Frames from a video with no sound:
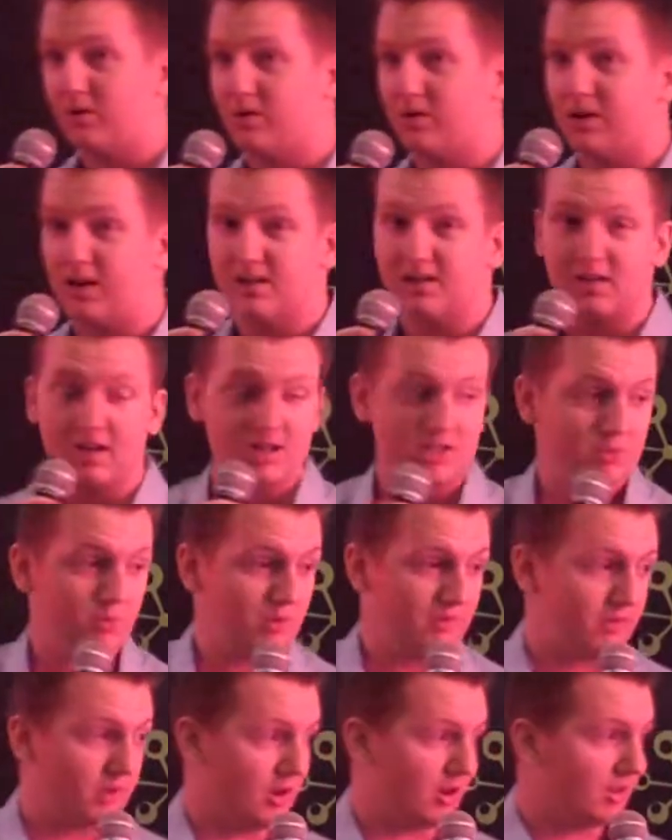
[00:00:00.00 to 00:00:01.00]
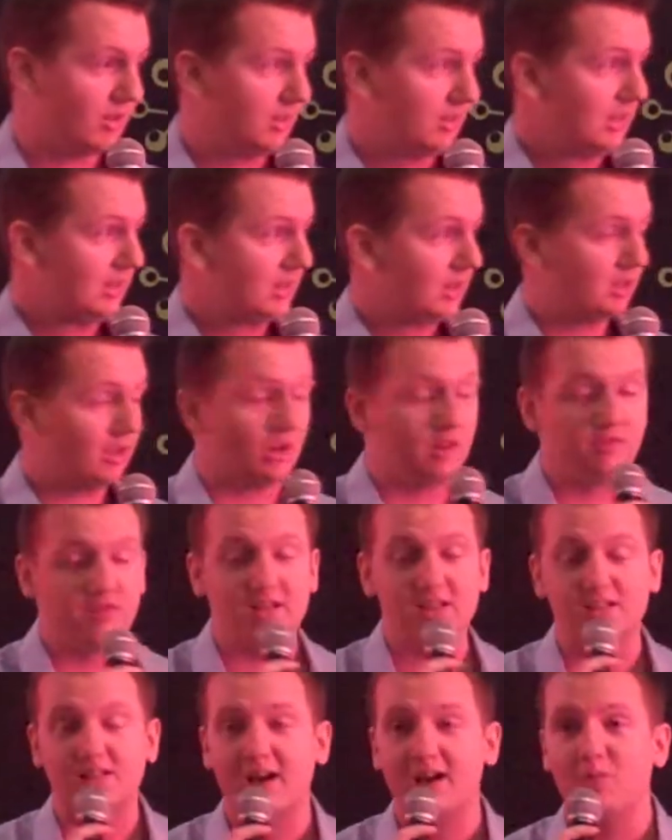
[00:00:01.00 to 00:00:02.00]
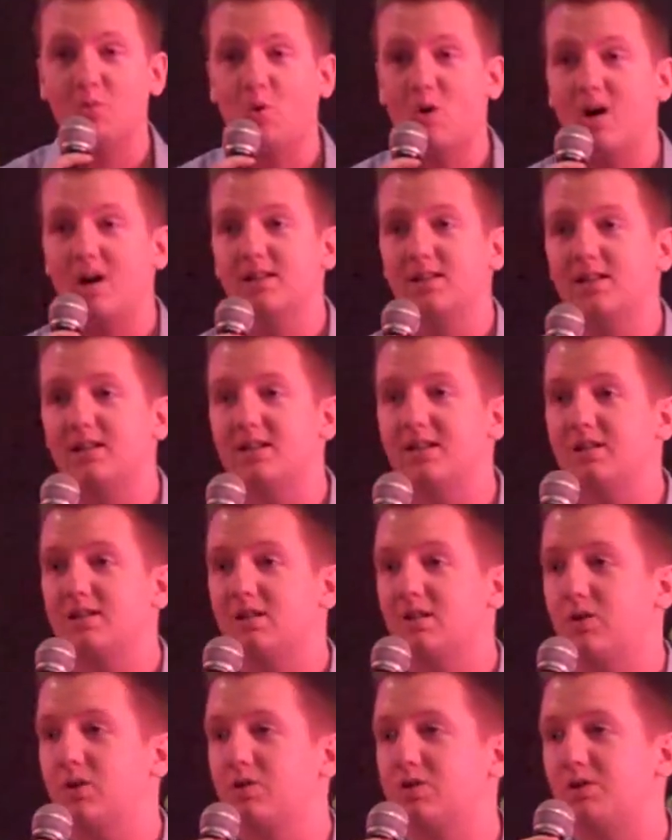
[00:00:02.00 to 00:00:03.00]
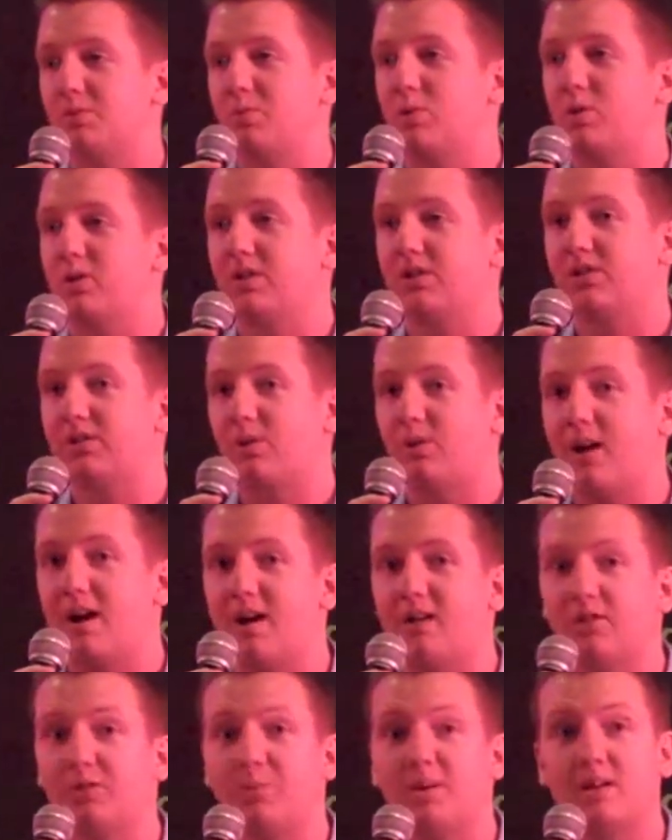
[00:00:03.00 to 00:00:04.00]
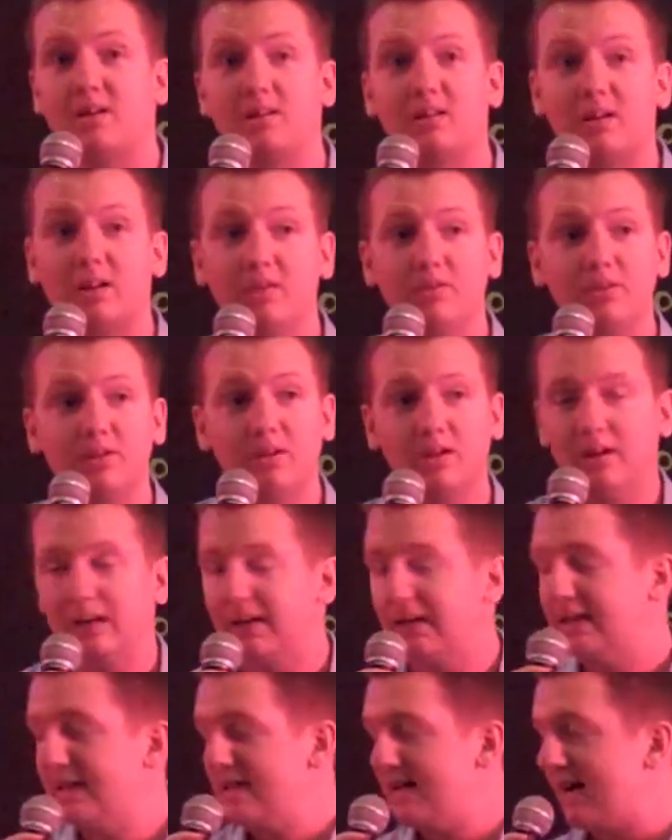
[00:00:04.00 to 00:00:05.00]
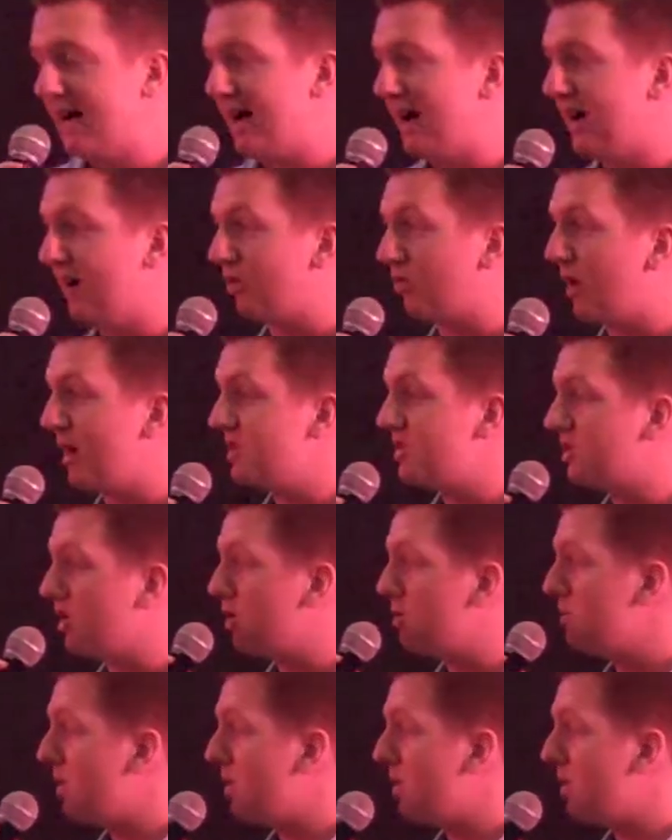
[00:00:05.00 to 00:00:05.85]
organisation, we've got Closley Estate Wines here, who support us through our speakers' gifts. Uh, Greystone